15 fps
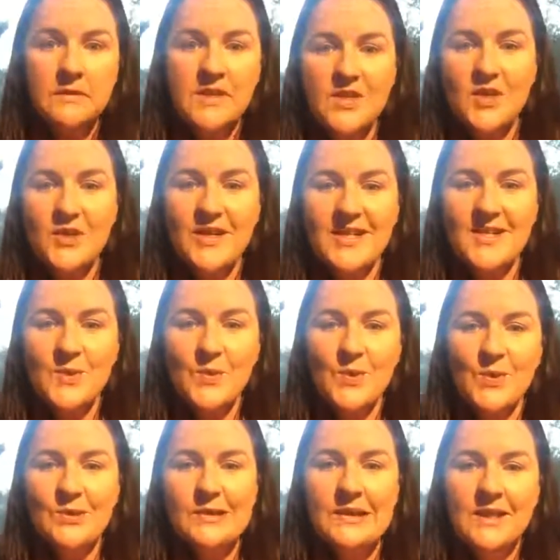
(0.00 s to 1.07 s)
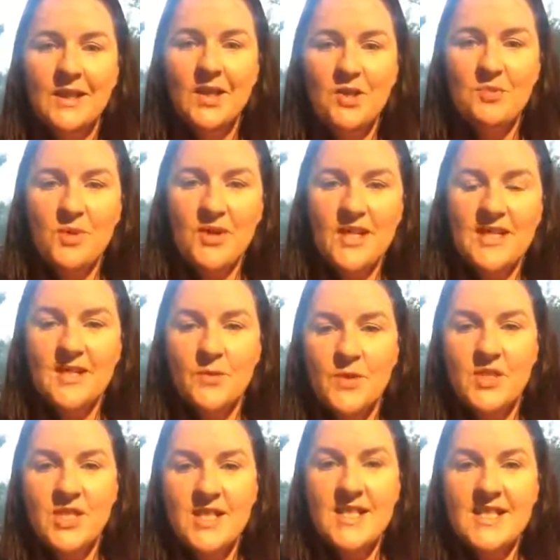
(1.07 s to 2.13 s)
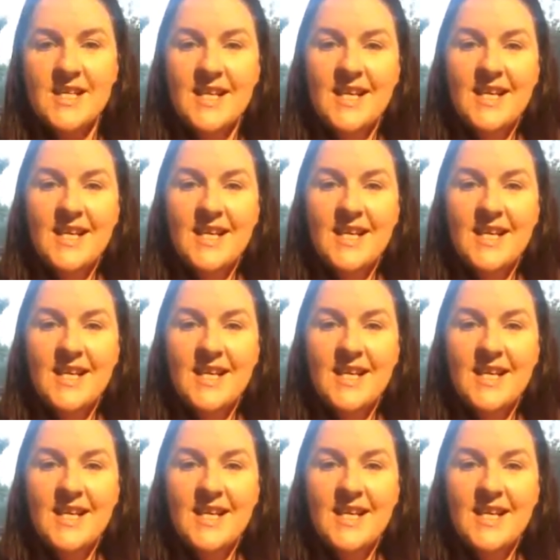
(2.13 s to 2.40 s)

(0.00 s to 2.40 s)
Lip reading: Sorry, swore. Hope no kids are watching this.